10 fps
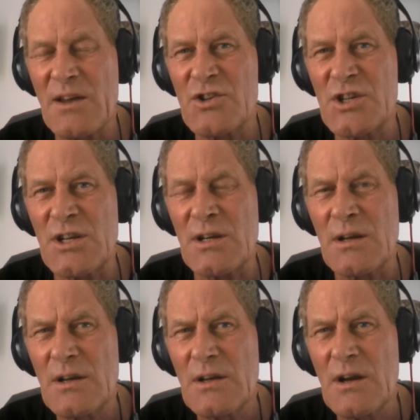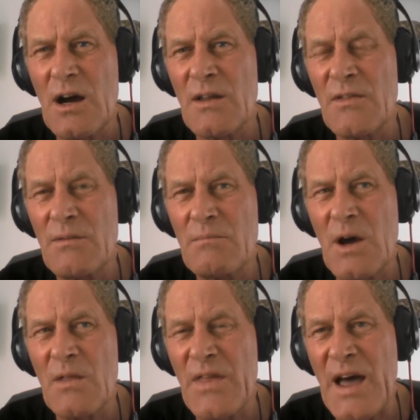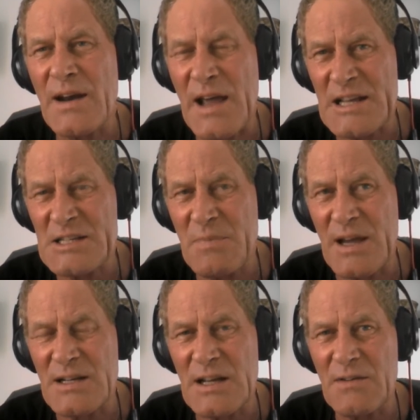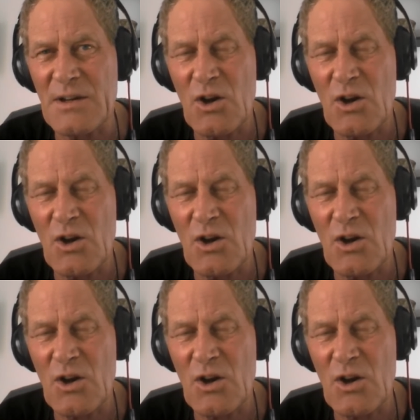my energy on that aspect of it.